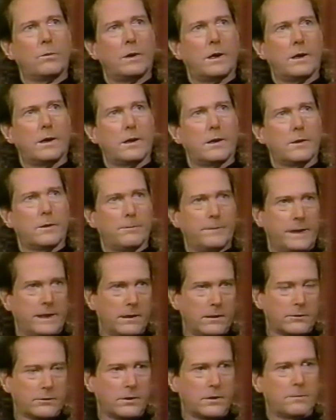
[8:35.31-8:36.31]
The
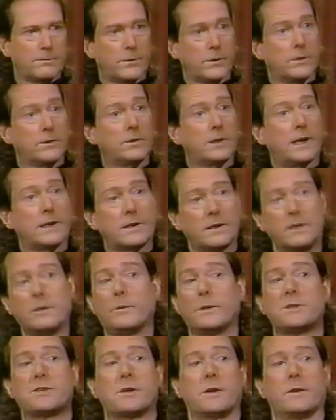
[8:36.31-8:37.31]
Beatles and the Byrds got to
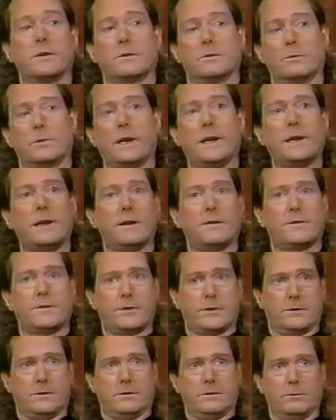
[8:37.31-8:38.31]
know each other right
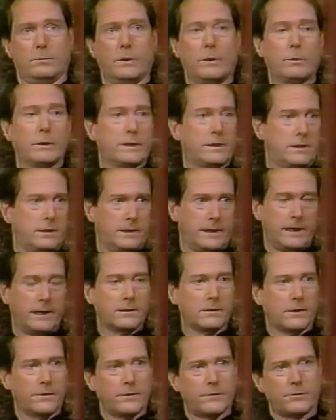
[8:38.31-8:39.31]
after we went to
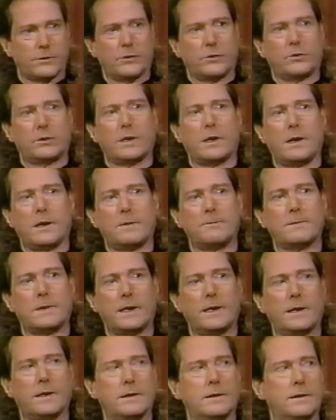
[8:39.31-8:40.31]
England the first time,
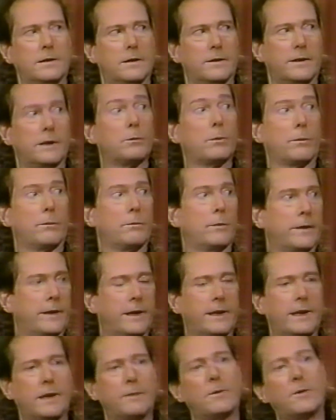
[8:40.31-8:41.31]
and then when
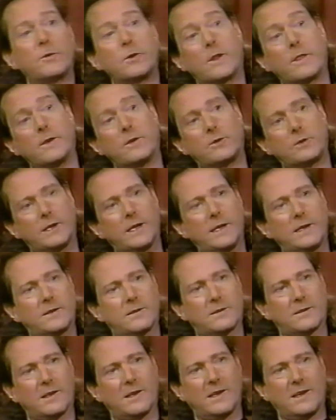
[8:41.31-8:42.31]
they came over to the
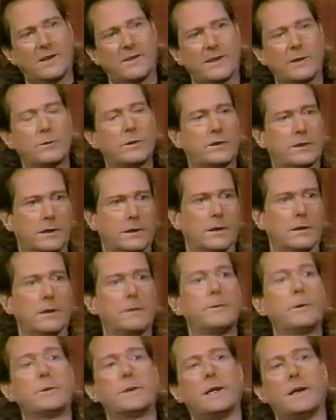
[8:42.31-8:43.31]
States, they would send a
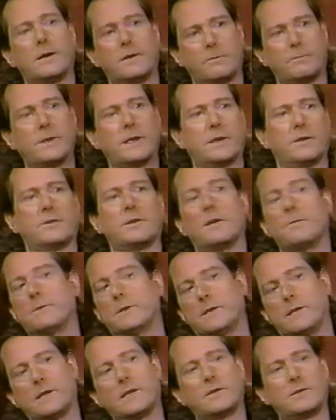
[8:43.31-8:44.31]
limo down and pick us up
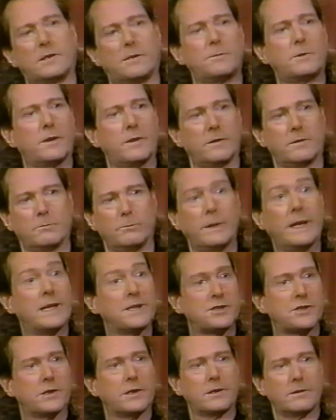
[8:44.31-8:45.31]
and take us up to their
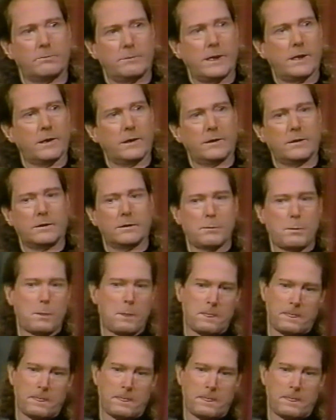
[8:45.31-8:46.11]
mansion in Bel Air.